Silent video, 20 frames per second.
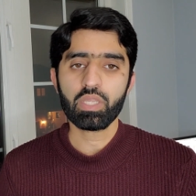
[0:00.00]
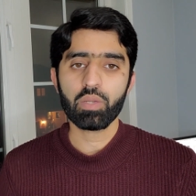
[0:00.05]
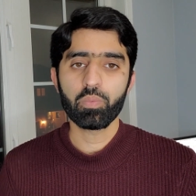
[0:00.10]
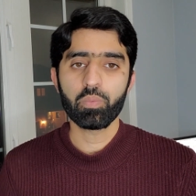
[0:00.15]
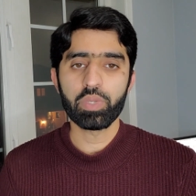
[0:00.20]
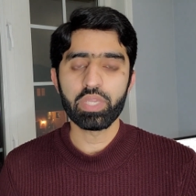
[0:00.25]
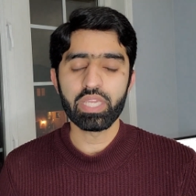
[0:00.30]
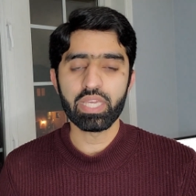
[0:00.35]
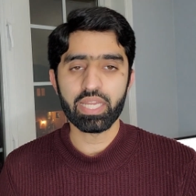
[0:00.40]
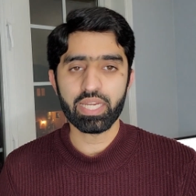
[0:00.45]

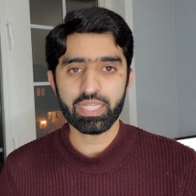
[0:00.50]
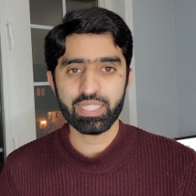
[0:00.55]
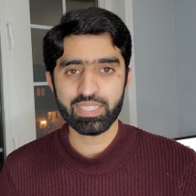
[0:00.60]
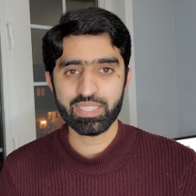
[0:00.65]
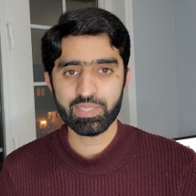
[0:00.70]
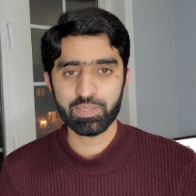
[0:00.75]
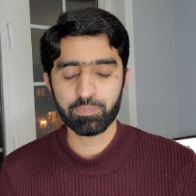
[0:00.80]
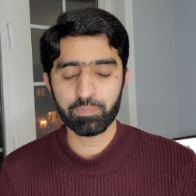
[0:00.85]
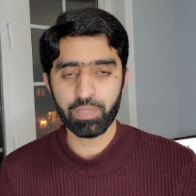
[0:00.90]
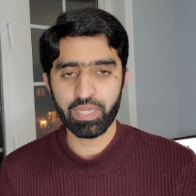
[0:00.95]
we are
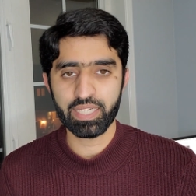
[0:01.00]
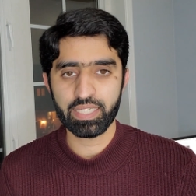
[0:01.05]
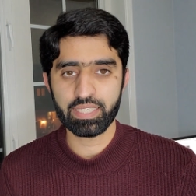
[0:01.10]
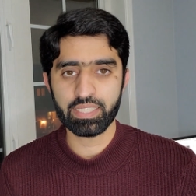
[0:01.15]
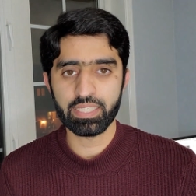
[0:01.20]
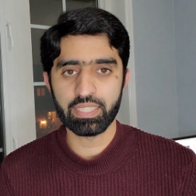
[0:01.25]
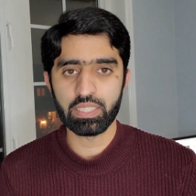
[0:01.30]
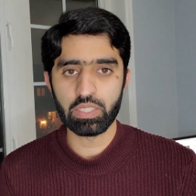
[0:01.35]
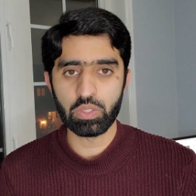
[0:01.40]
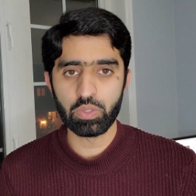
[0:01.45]

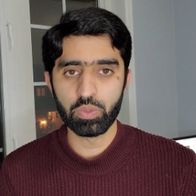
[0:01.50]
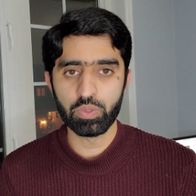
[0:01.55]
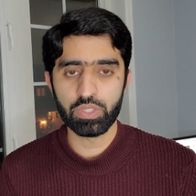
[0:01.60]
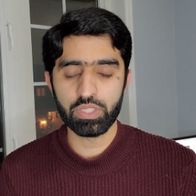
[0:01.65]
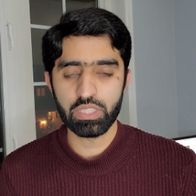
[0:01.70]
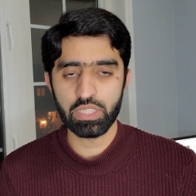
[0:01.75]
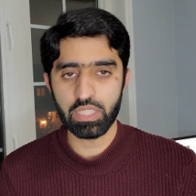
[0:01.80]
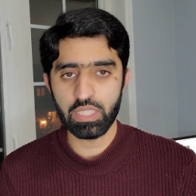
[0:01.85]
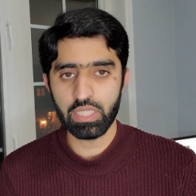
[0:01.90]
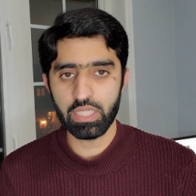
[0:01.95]
expected to
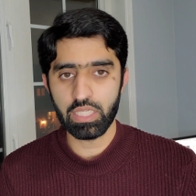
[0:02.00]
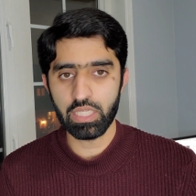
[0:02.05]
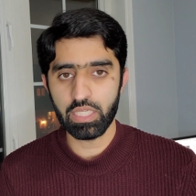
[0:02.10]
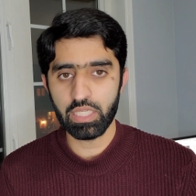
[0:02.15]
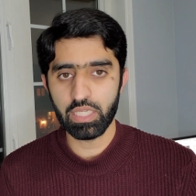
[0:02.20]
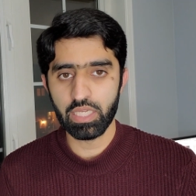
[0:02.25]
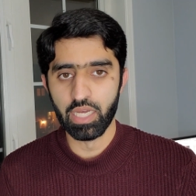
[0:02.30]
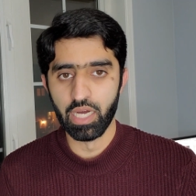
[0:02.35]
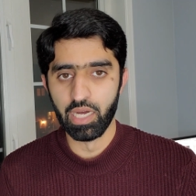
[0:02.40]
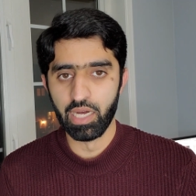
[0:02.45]

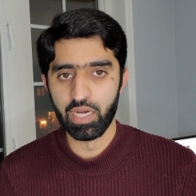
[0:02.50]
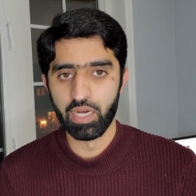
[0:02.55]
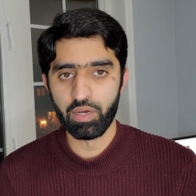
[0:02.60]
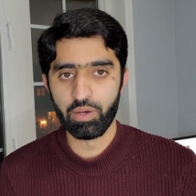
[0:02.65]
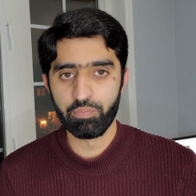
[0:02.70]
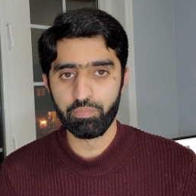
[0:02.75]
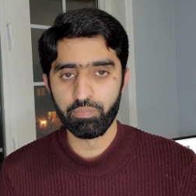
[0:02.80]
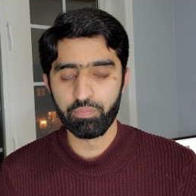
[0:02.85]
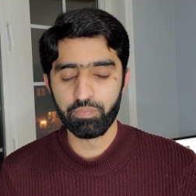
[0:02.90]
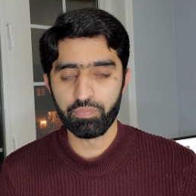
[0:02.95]
see
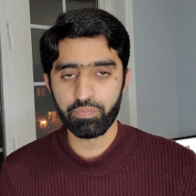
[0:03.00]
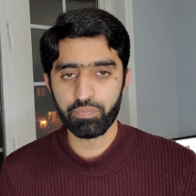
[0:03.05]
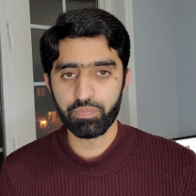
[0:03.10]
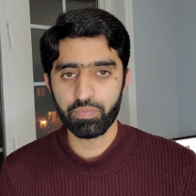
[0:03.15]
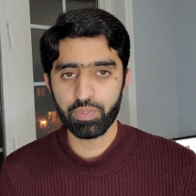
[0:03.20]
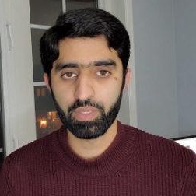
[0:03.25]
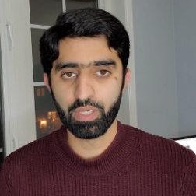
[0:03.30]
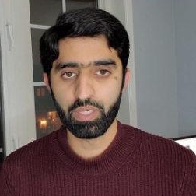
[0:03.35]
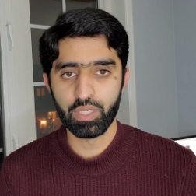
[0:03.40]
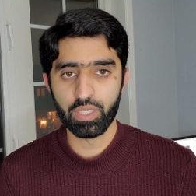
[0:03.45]

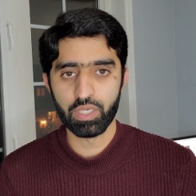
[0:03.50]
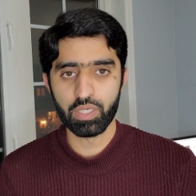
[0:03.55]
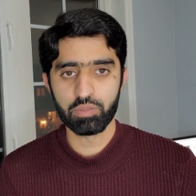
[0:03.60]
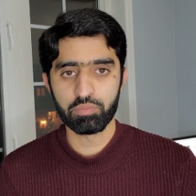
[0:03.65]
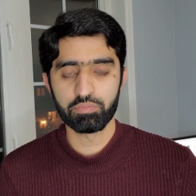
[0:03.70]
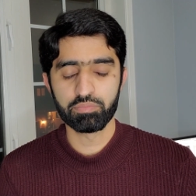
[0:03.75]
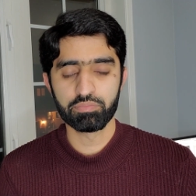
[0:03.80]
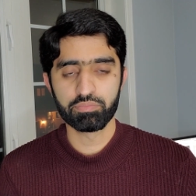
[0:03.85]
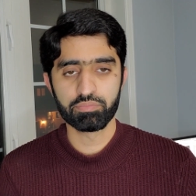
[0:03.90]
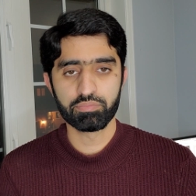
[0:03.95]
um,
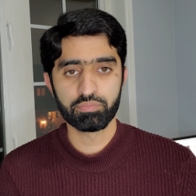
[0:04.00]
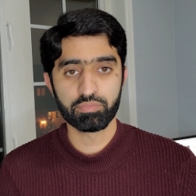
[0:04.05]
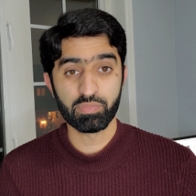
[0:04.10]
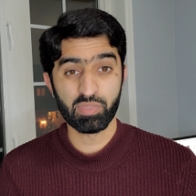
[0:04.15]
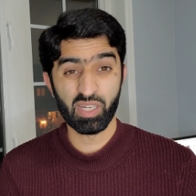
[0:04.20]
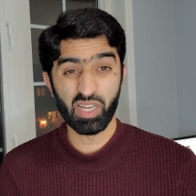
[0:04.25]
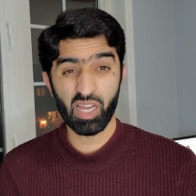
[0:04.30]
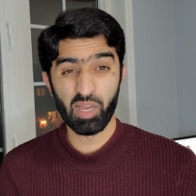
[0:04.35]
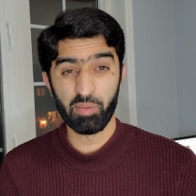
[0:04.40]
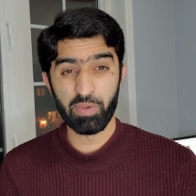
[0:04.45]
um,
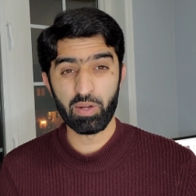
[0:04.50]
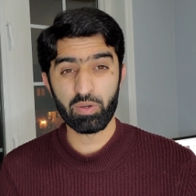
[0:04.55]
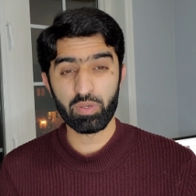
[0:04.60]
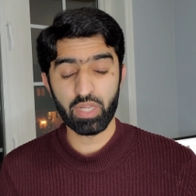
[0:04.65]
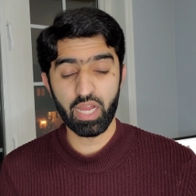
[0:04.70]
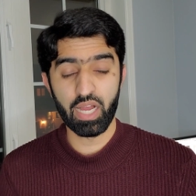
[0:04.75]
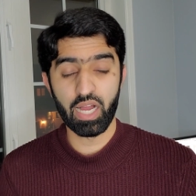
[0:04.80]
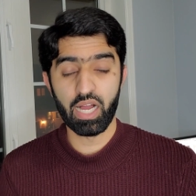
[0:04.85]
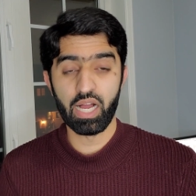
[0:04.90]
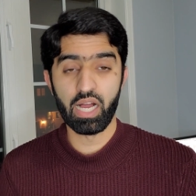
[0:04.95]
about
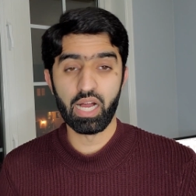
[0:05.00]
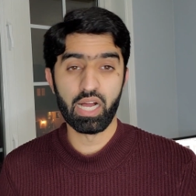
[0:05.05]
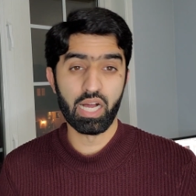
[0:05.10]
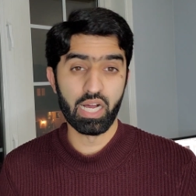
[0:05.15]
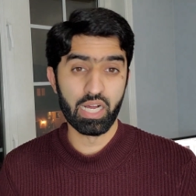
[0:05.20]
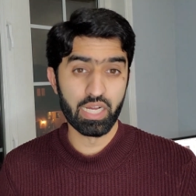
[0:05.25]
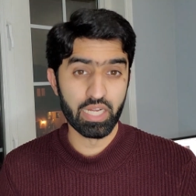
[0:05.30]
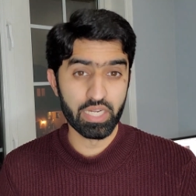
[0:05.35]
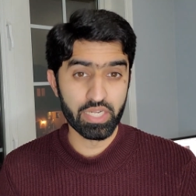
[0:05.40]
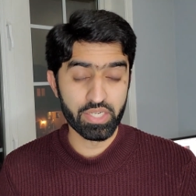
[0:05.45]

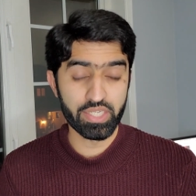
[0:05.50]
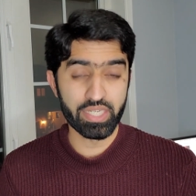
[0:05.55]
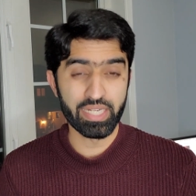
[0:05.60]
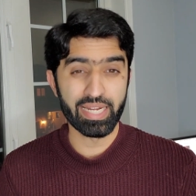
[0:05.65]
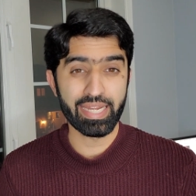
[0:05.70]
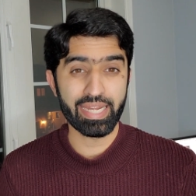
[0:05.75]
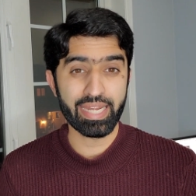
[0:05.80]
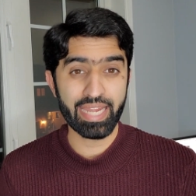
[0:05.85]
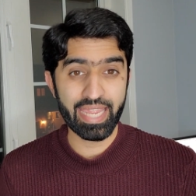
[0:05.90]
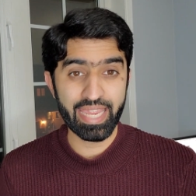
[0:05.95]

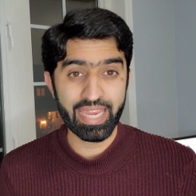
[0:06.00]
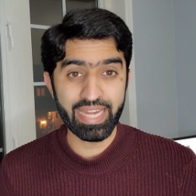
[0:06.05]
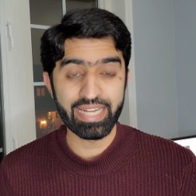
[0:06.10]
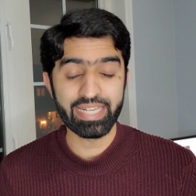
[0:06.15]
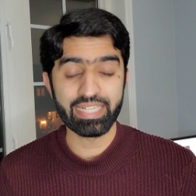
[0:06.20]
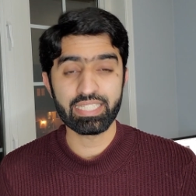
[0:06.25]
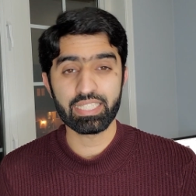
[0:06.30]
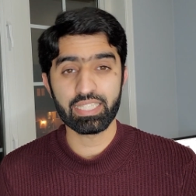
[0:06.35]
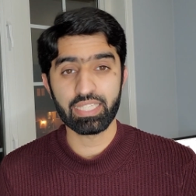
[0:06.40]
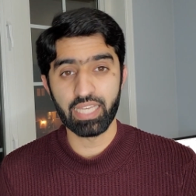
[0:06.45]

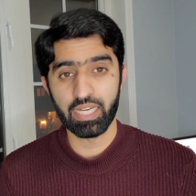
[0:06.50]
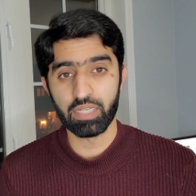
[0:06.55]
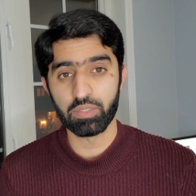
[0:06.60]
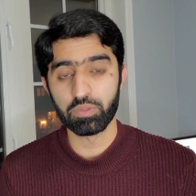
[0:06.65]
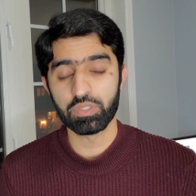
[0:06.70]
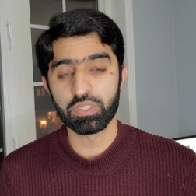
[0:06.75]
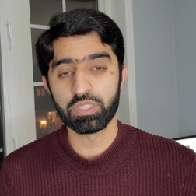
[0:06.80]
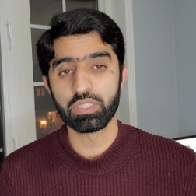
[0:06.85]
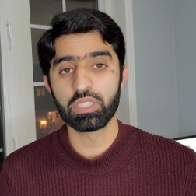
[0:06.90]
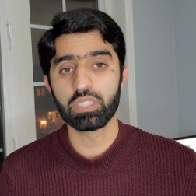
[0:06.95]

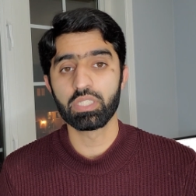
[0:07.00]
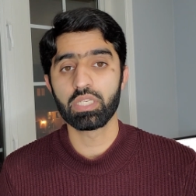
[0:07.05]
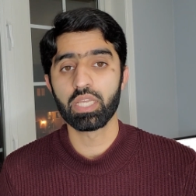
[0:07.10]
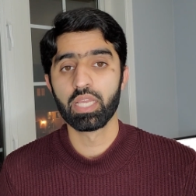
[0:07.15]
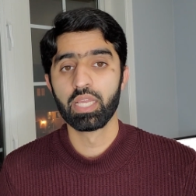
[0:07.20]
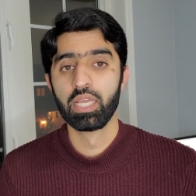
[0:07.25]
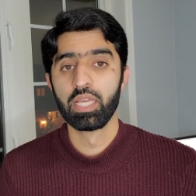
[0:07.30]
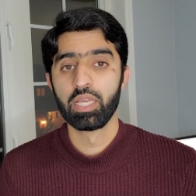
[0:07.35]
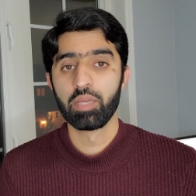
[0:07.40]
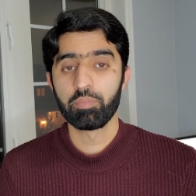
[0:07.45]
108,000
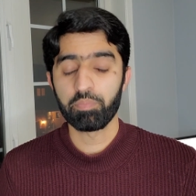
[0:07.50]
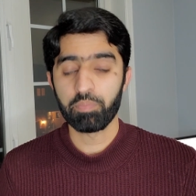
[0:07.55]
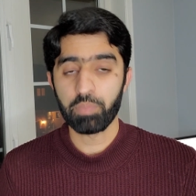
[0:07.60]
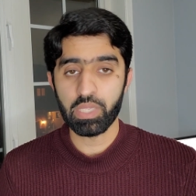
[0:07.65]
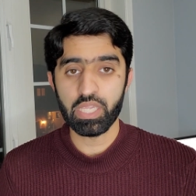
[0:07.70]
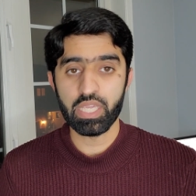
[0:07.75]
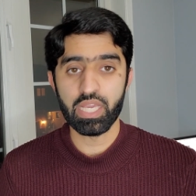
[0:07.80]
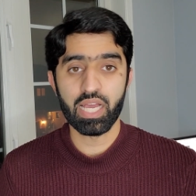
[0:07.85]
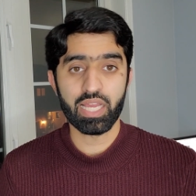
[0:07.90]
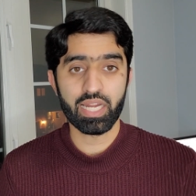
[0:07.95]

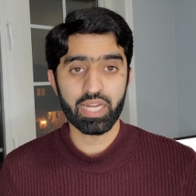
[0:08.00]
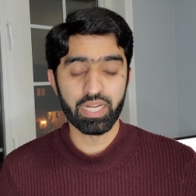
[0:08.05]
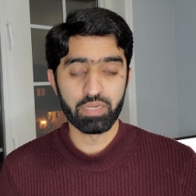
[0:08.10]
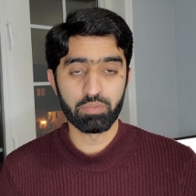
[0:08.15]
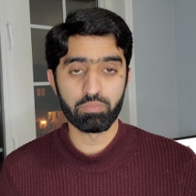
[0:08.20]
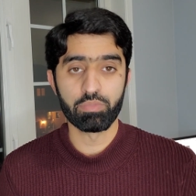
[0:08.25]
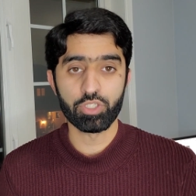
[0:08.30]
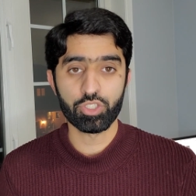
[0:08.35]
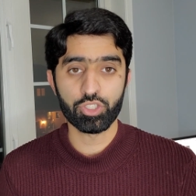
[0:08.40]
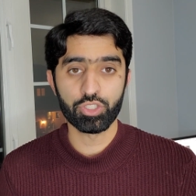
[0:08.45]
PR
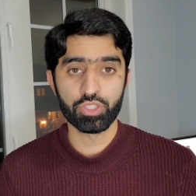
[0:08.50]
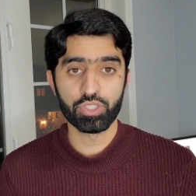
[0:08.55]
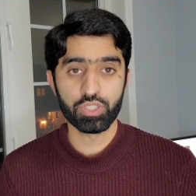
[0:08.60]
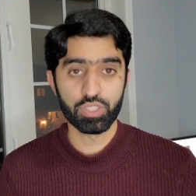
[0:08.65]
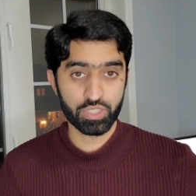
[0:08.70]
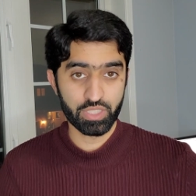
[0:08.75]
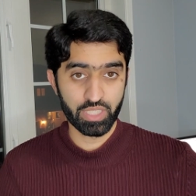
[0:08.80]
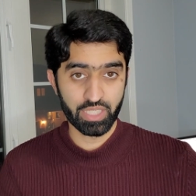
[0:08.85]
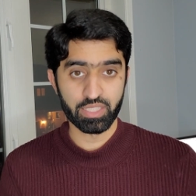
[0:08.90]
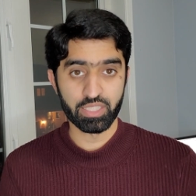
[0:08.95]

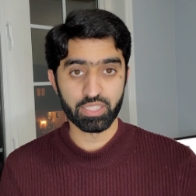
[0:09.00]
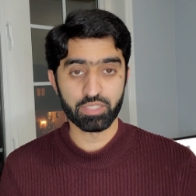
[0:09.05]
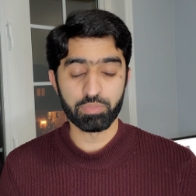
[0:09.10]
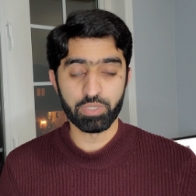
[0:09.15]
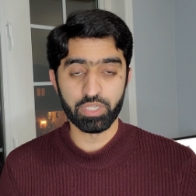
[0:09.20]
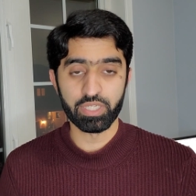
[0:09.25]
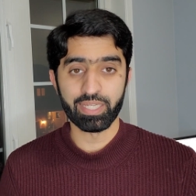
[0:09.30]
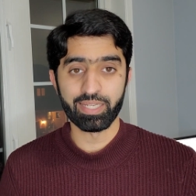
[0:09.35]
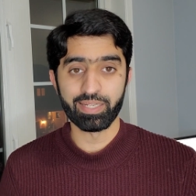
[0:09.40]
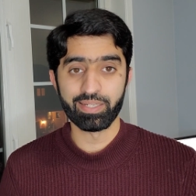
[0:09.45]
admissions in this
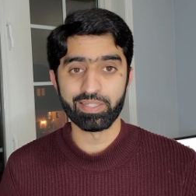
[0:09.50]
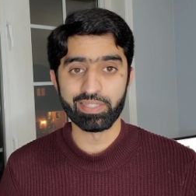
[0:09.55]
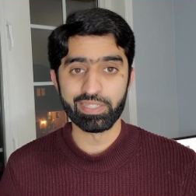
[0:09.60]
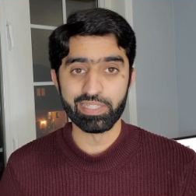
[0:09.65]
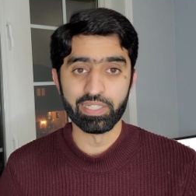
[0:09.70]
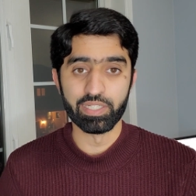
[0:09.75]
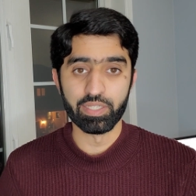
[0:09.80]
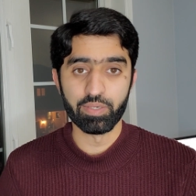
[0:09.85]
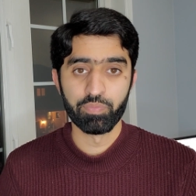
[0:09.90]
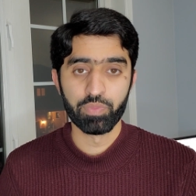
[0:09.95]
particular
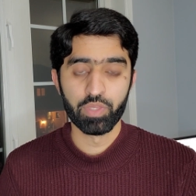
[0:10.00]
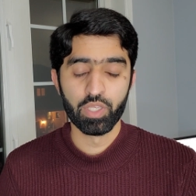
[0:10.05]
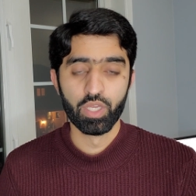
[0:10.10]
year.